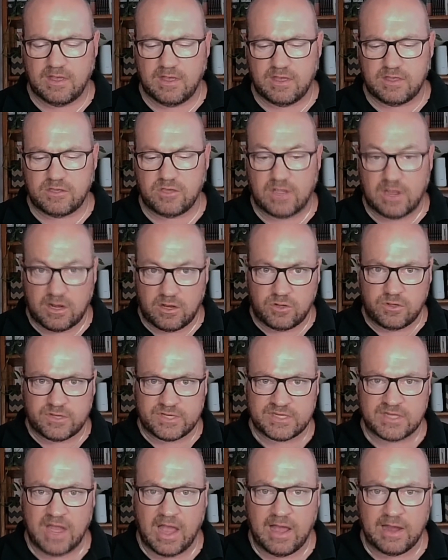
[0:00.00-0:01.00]
You get a new
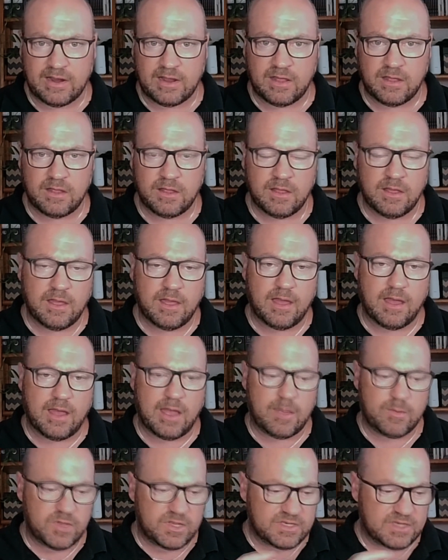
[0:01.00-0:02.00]
starter,
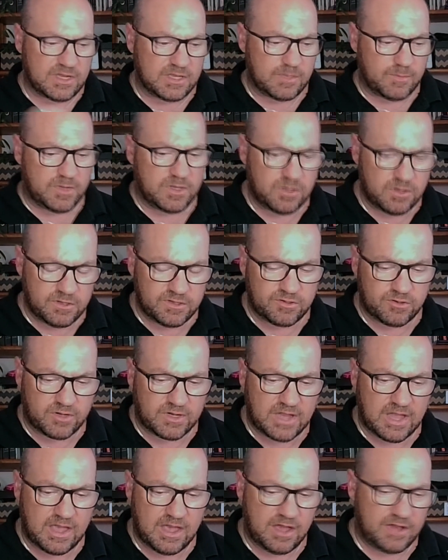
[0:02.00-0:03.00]
you set them a user
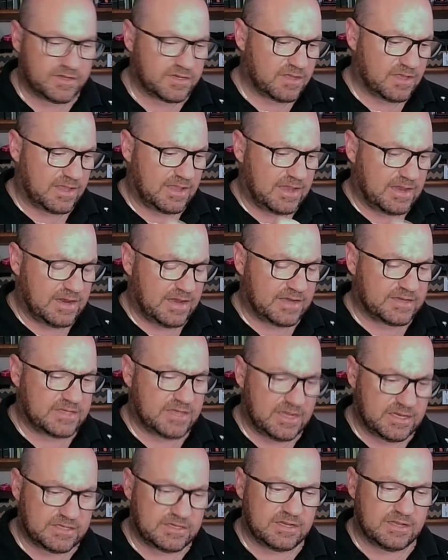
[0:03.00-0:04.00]
account so they can get
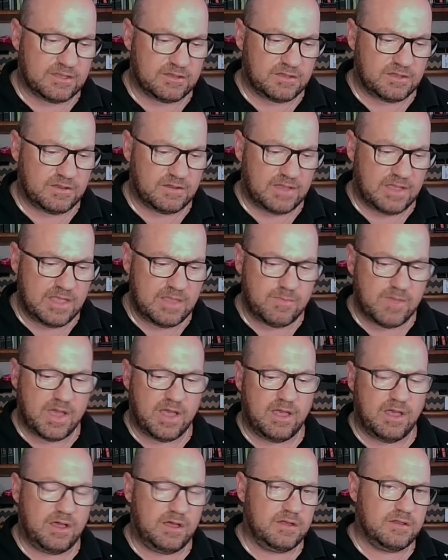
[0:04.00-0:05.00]
access to their
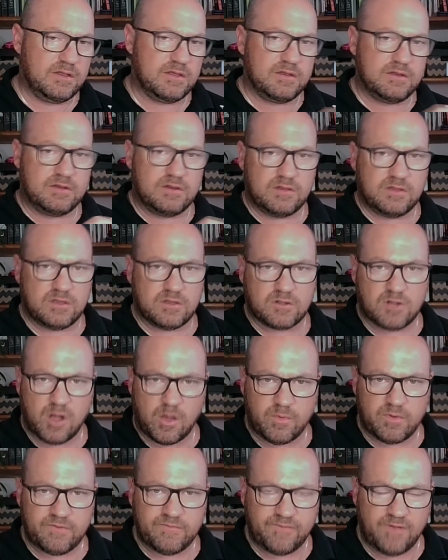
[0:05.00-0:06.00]
email and your
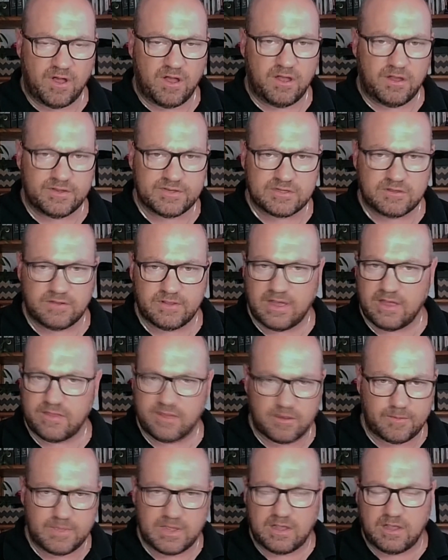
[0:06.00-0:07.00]
common files and all that.
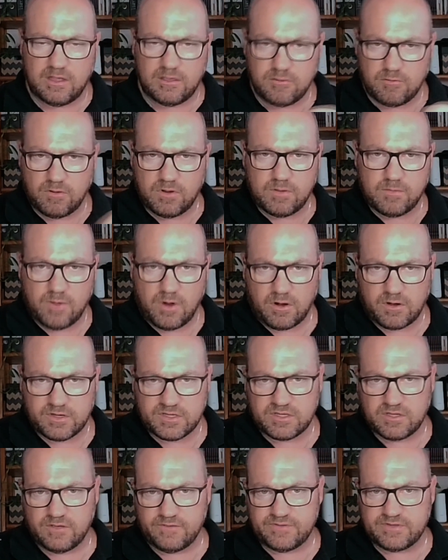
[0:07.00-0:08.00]
They'll be either in
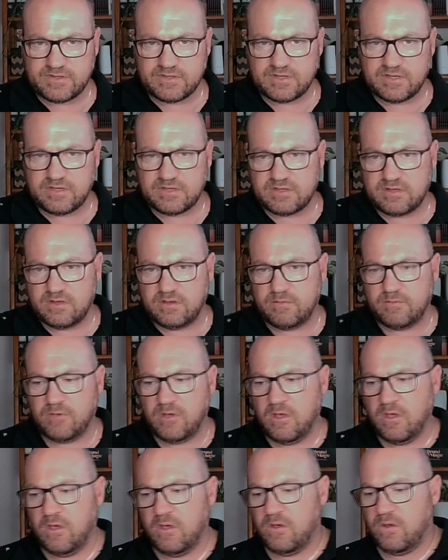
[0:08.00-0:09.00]
Microsoft's system
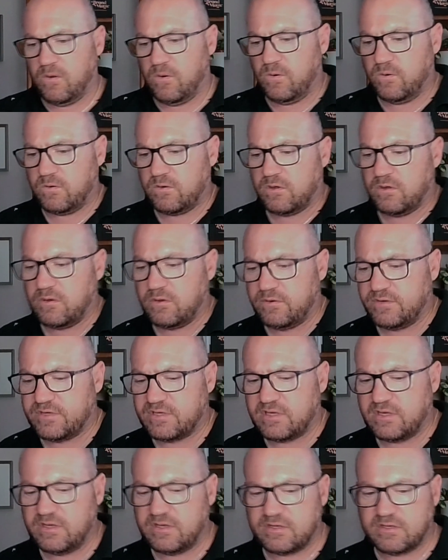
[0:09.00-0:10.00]
or Google's
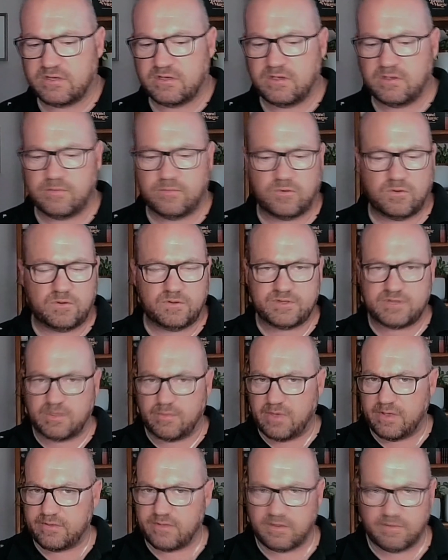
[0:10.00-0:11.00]
system or some
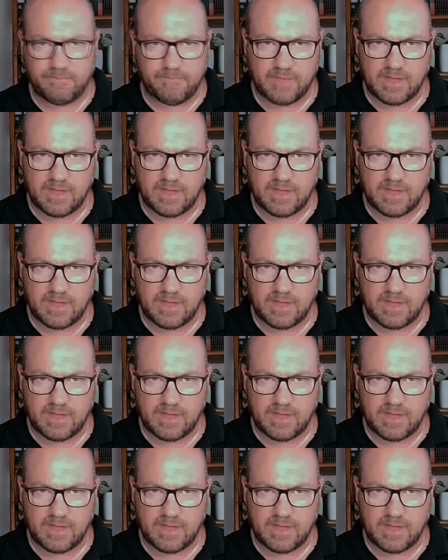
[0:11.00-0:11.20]
other